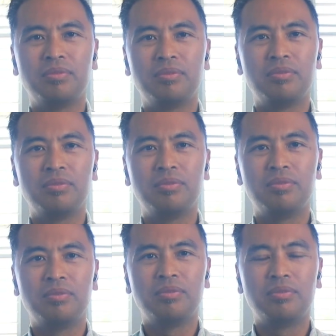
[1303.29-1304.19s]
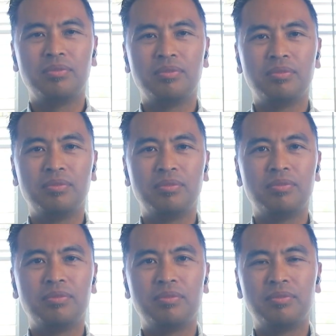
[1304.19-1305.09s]

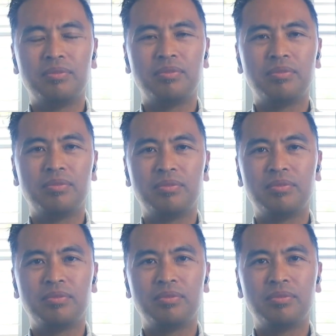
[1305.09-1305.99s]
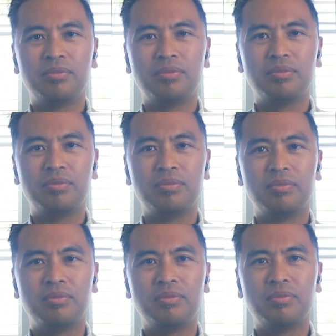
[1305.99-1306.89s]

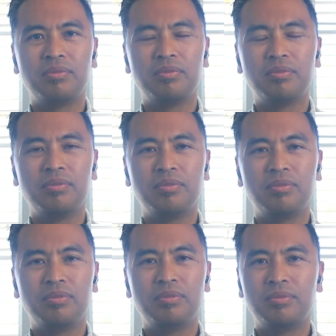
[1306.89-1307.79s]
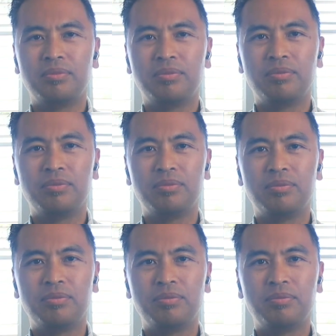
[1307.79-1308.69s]

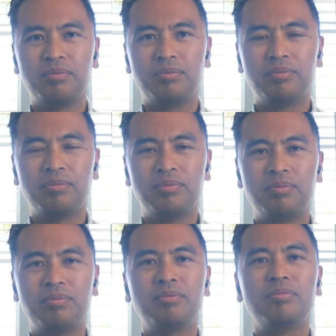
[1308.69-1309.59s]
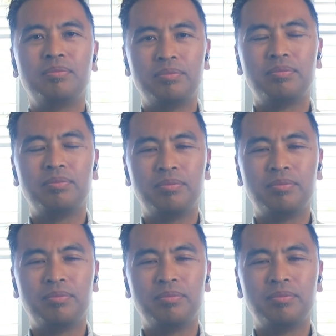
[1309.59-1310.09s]
[no speech]